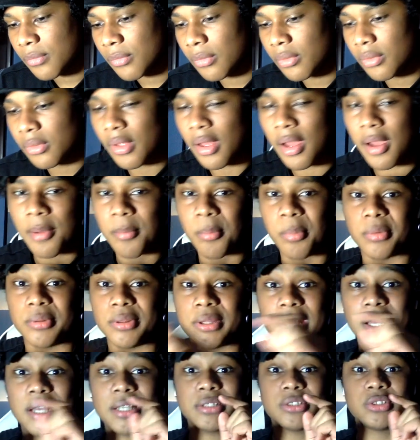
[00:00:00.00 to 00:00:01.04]
Nah, but
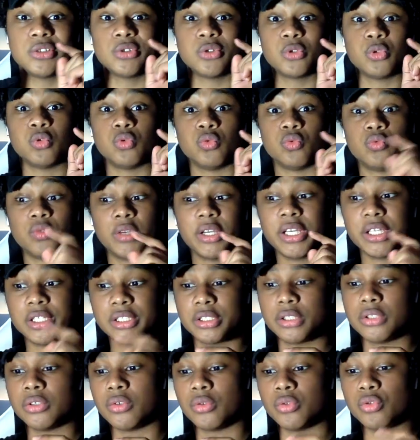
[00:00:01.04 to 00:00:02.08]
that's
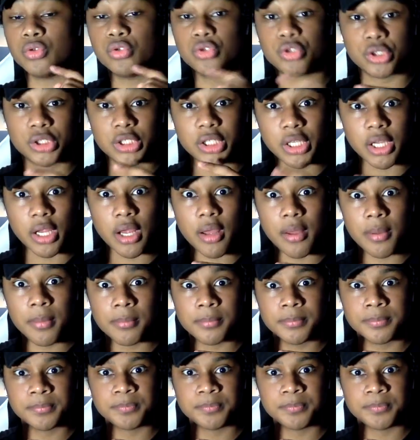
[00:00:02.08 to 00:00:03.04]
crazy, though. You see that?